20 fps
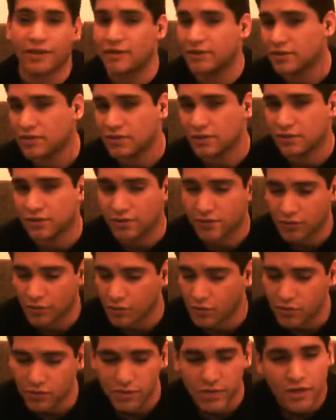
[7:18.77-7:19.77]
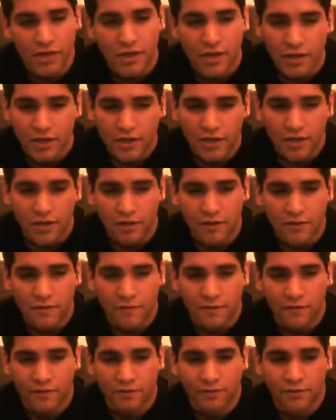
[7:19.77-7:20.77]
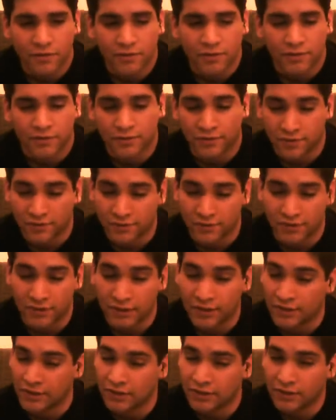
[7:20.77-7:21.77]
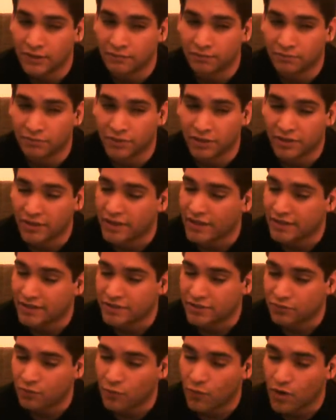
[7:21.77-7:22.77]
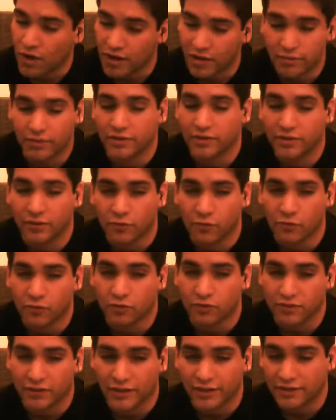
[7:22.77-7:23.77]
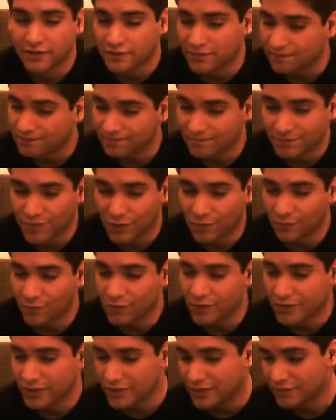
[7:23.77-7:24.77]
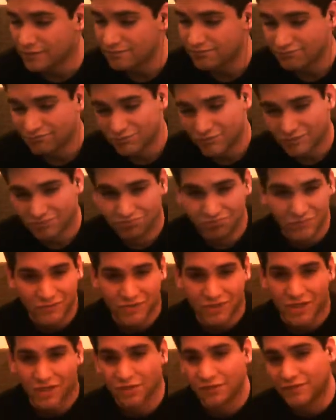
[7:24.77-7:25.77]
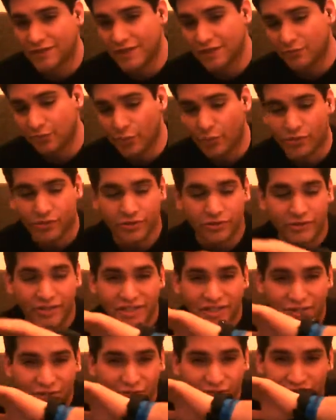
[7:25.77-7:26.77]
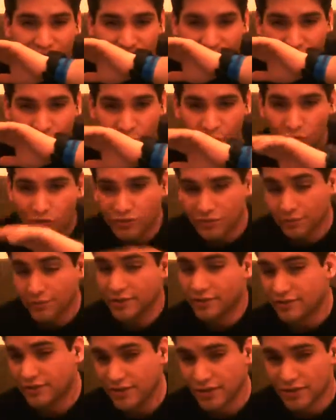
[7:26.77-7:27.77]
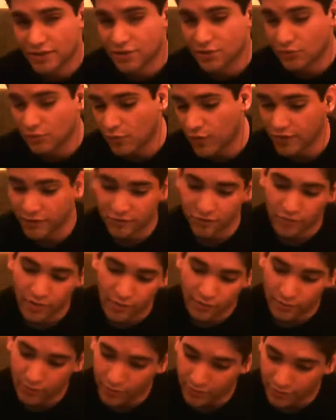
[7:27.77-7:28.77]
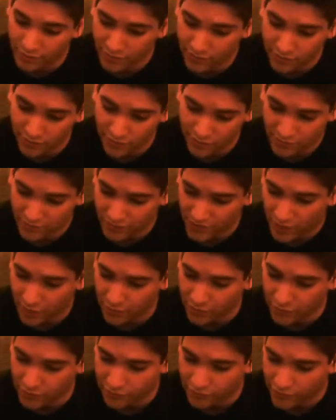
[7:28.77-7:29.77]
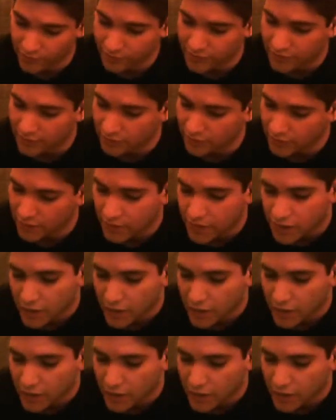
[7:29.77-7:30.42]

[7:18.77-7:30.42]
think it's the word, city, village, whatever in the world, like really the end of that border, and there's no civilization whatsoever southern from there.